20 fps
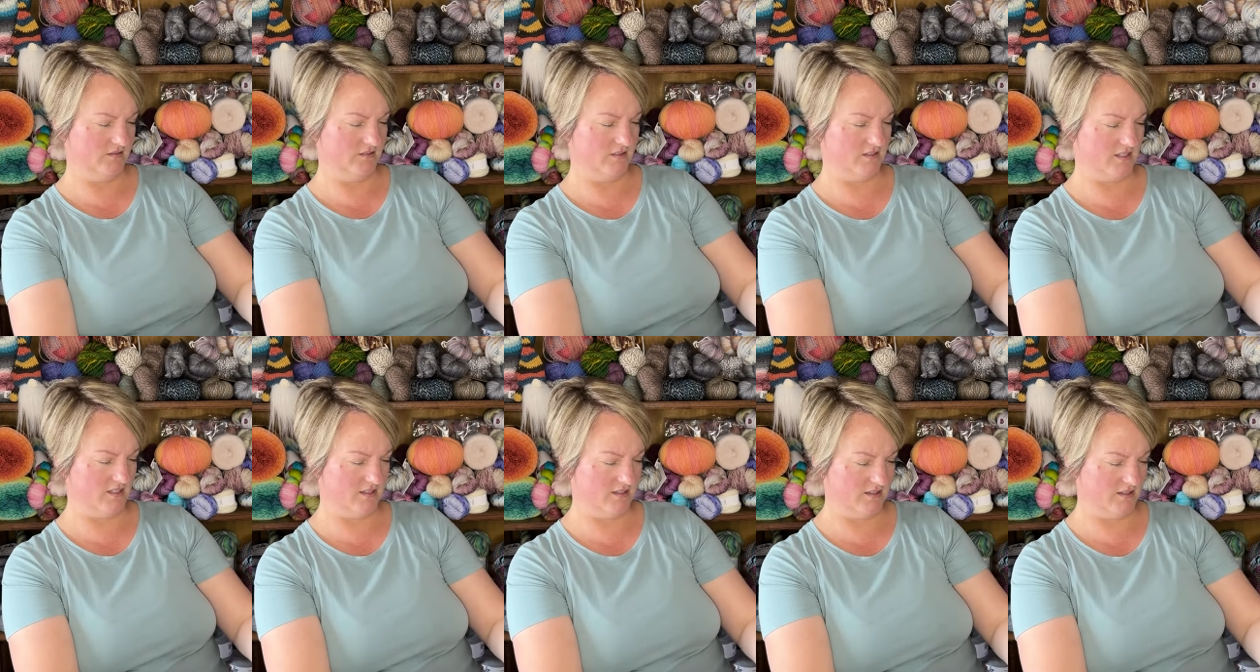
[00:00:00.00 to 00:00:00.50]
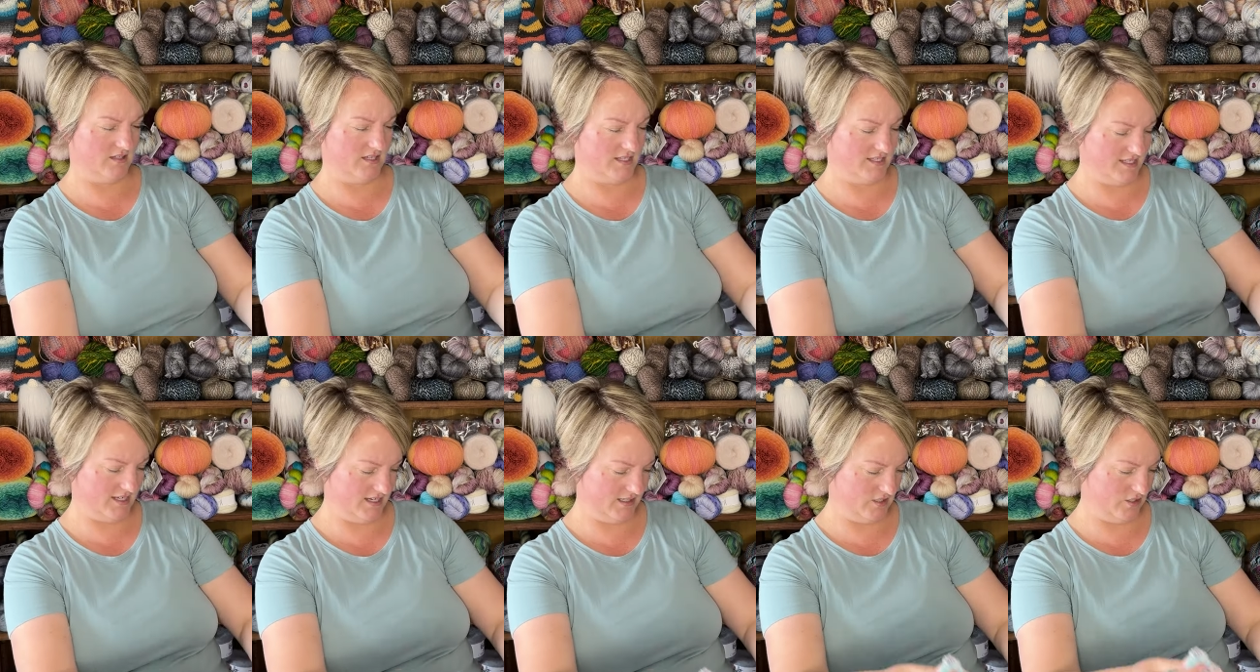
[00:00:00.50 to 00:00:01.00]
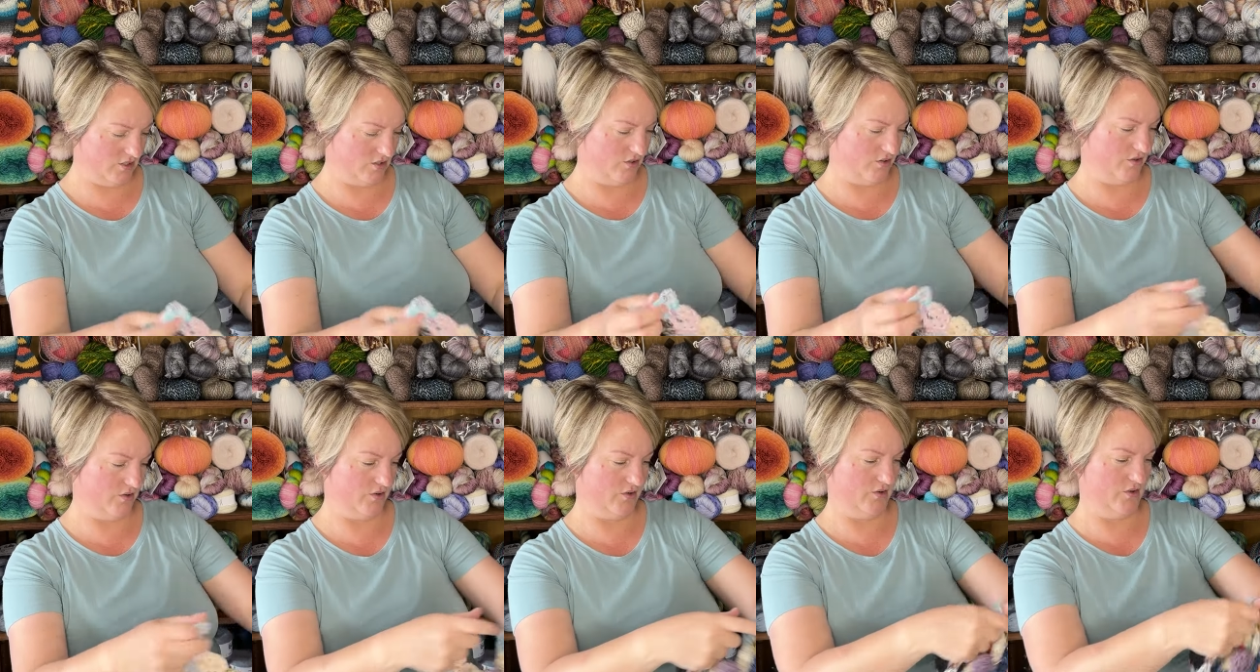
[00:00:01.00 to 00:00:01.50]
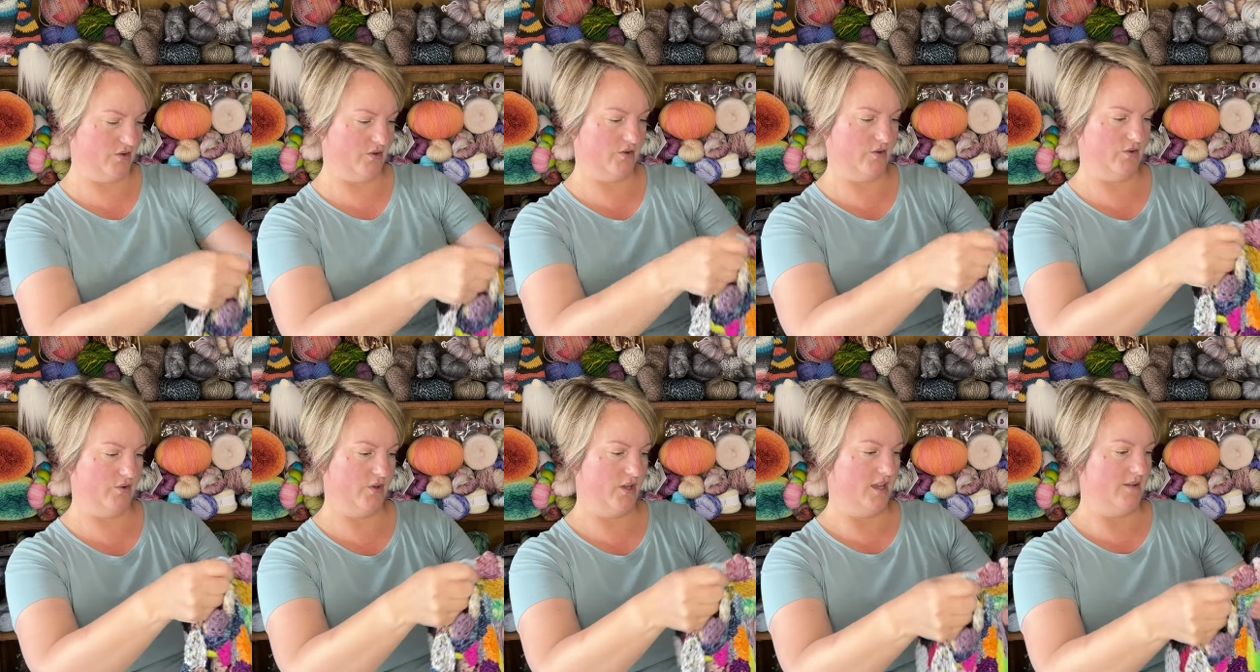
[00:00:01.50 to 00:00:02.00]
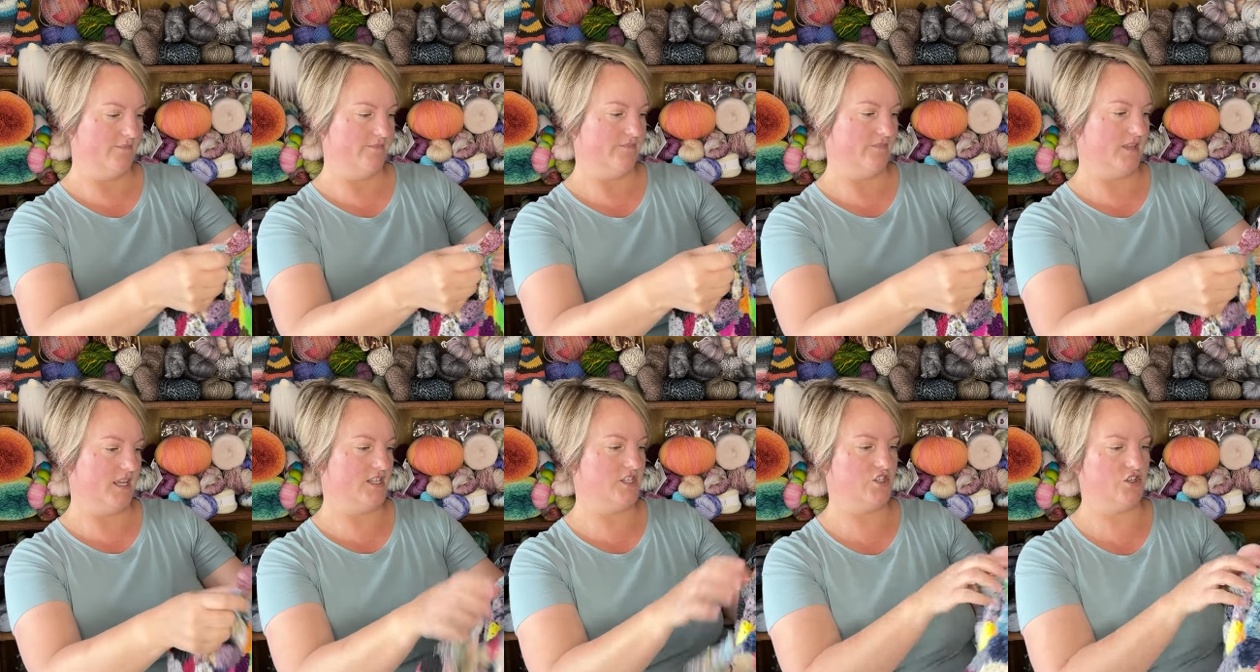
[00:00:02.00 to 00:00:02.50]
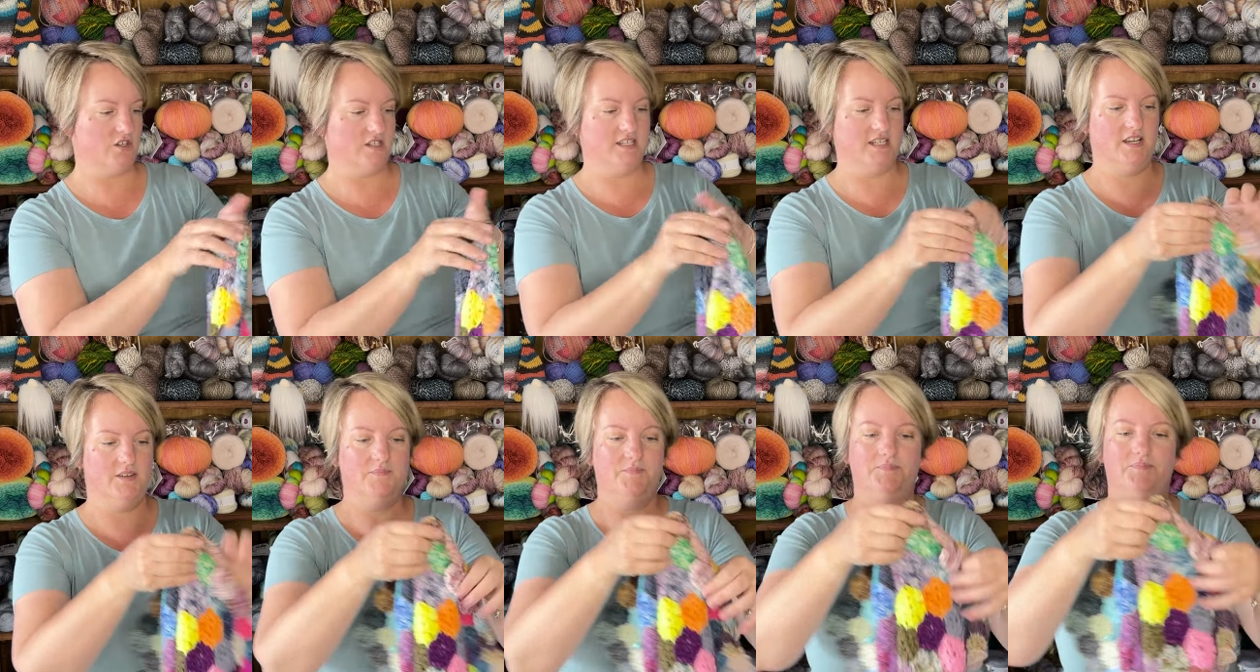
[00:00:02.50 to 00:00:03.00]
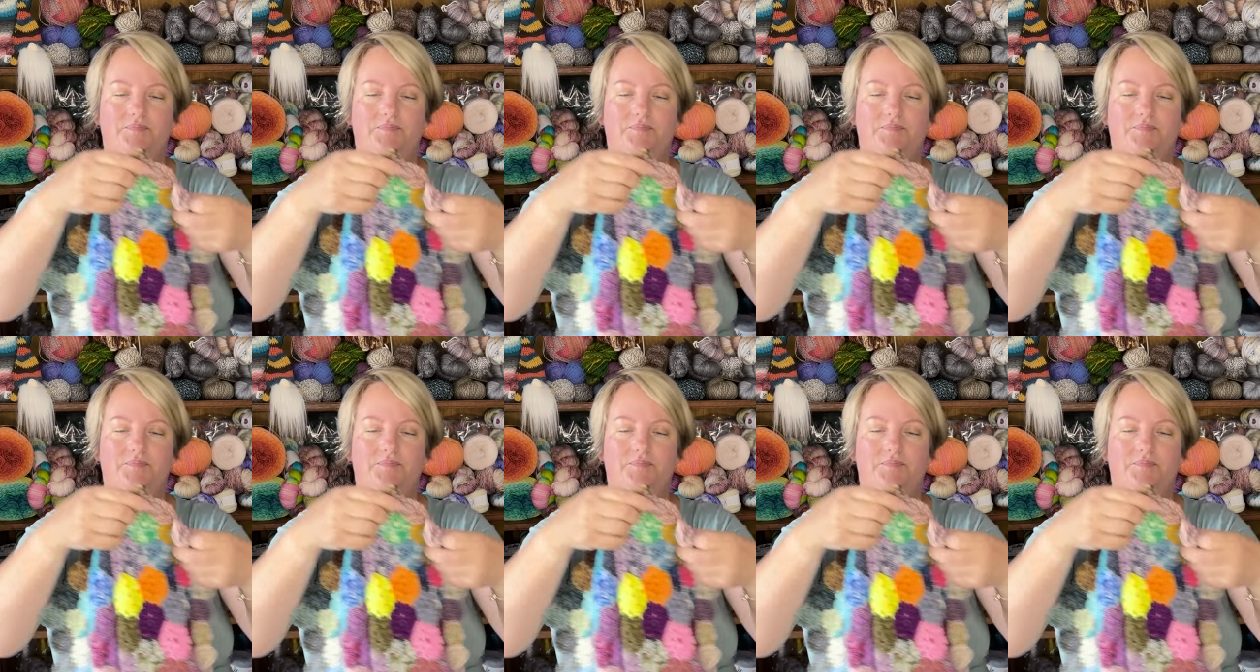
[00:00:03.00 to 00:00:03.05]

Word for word: Is it this side? No, no, no, no, no. It starts here.